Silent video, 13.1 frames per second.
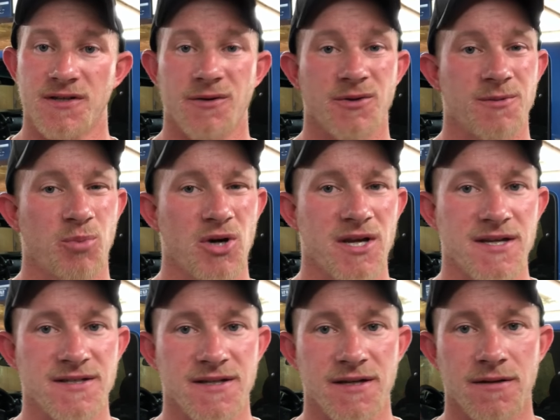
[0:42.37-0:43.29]
so it's pretty
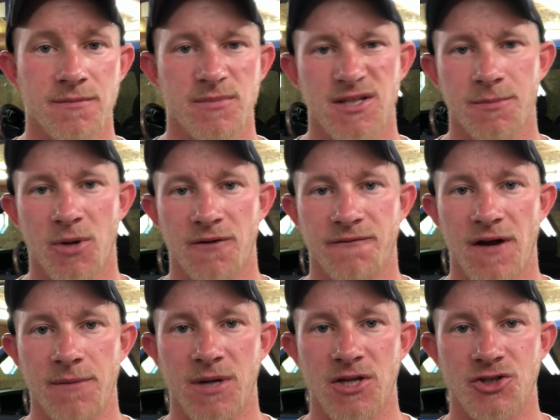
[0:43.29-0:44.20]
easy. It's about a
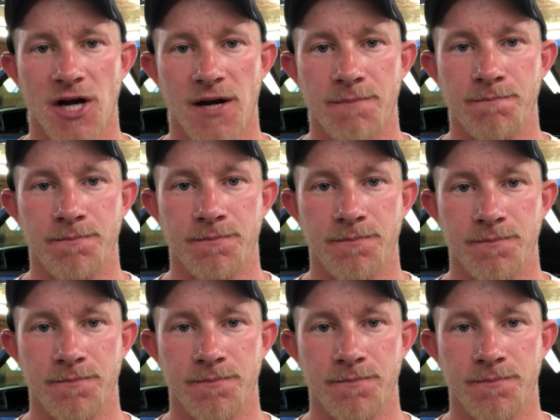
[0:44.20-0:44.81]
five minute job.